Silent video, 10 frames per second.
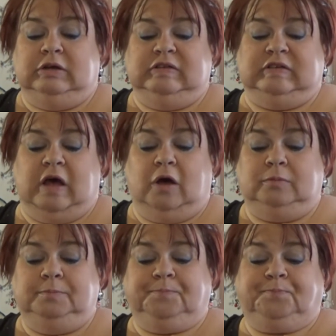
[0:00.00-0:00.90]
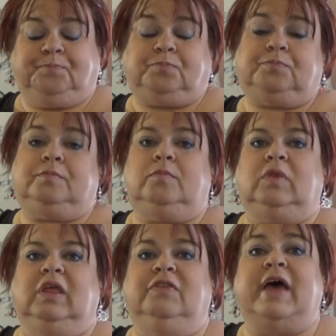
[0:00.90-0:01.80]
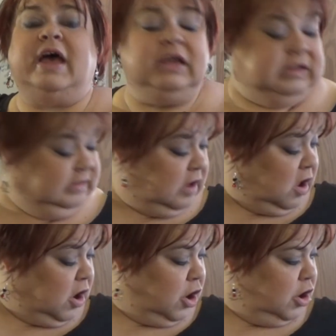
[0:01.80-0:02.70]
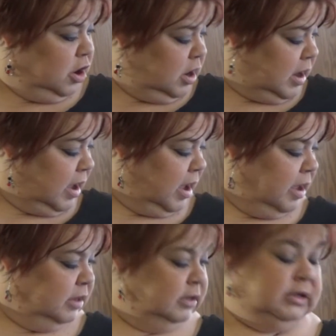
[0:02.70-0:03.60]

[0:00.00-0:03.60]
So that is our... Uh,